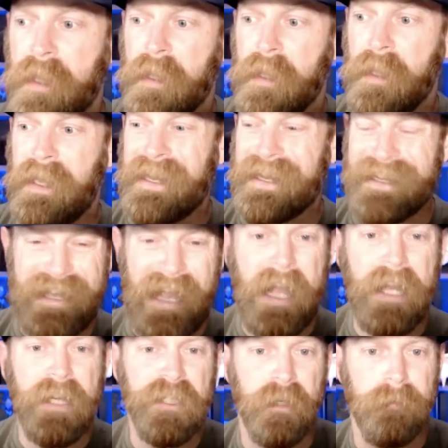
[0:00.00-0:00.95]

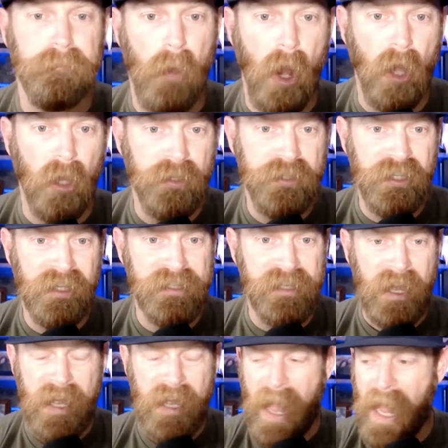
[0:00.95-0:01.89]
engaged in politics
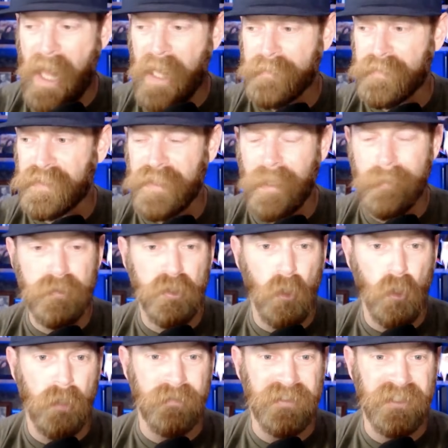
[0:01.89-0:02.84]
out of some
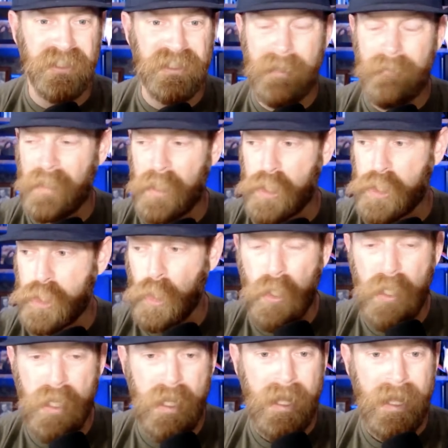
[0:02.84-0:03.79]
sort of civic
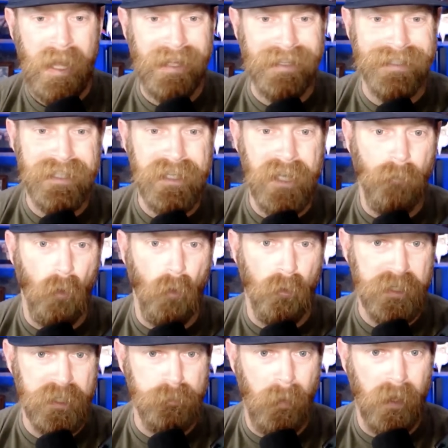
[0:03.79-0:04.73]
duty and civil
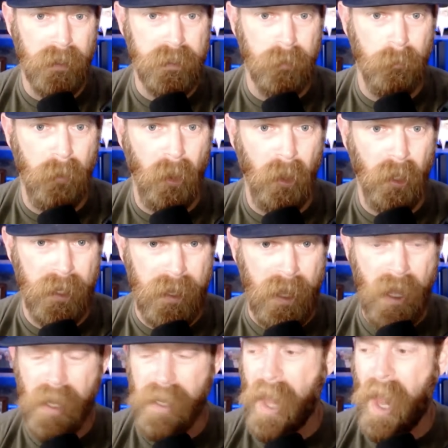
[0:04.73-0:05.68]
responsibility,
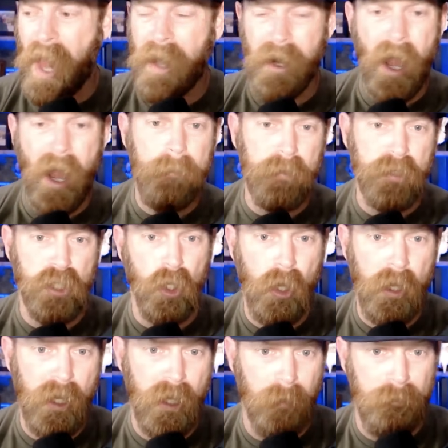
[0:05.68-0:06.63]
not an
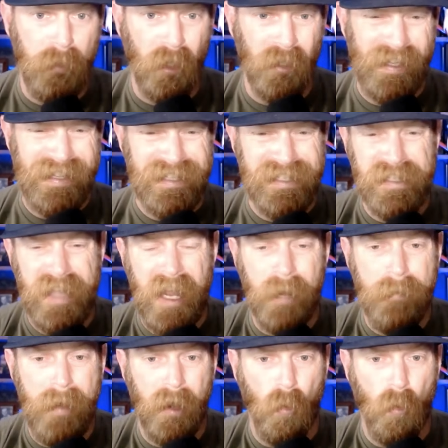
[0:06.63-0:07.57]
opportunity to build insane
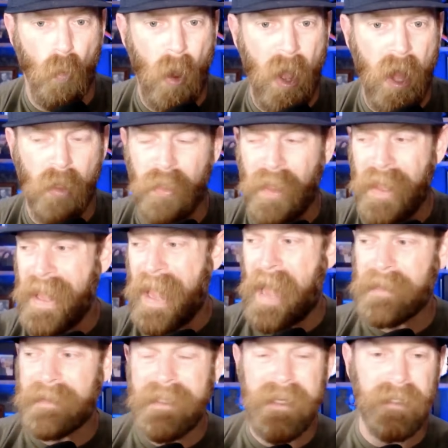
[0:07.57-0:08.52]
amount of wealth
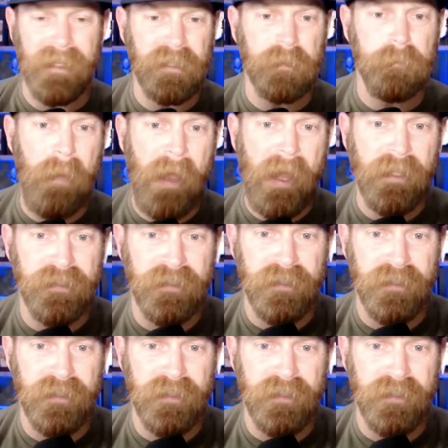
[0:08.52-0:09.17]
at the expense